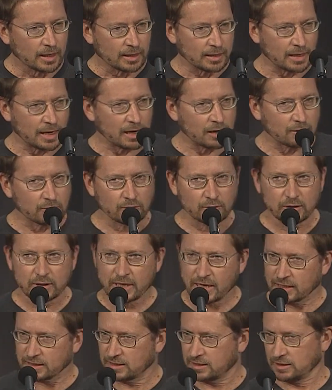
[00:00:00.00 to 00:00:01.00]
Now,
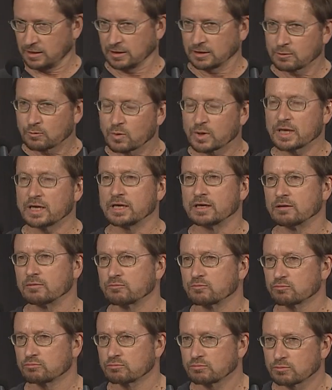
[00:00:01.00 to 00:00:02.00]
yet within
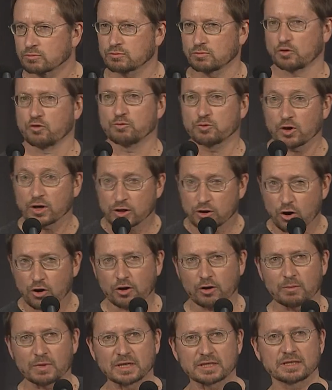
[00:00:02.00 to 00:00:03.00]
crypto
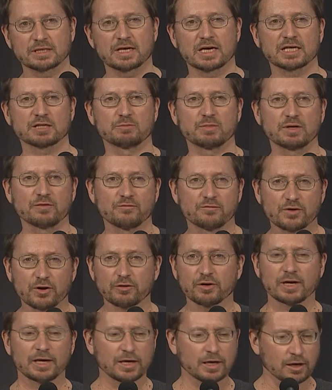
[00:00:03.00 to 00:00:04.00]
economics, there has been
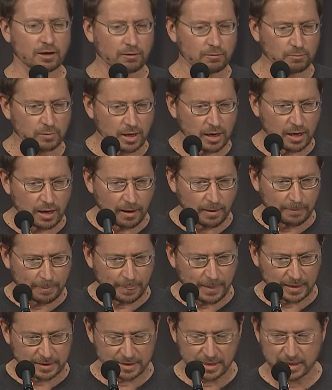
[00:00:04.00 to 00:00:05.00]
very little
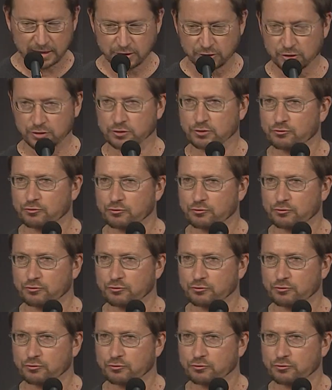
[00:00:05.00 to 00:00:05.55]
um, attention to